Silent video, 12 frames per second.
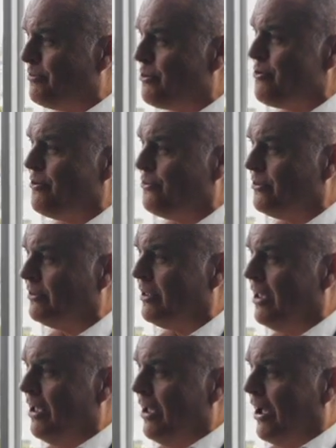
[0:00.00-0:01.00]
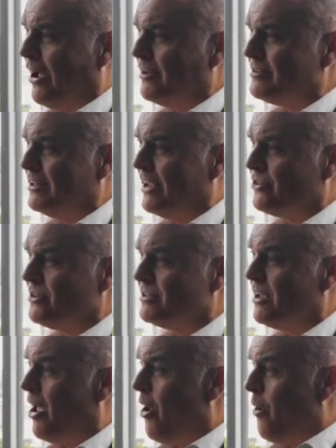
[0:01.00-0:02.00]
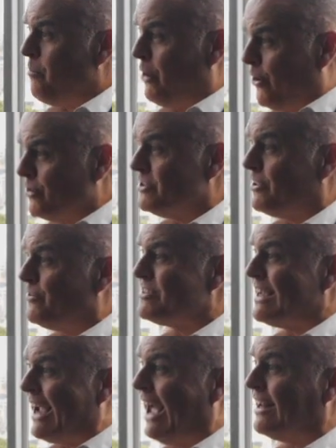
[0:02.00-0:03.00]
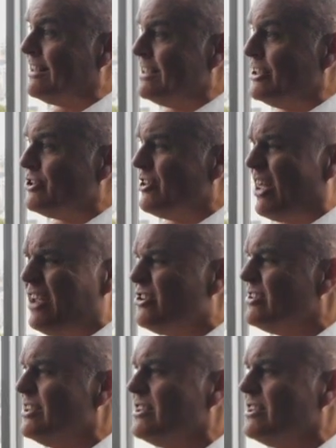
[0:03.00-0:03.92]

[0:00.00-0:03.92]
the peripheral selections because of the physicality. So they're just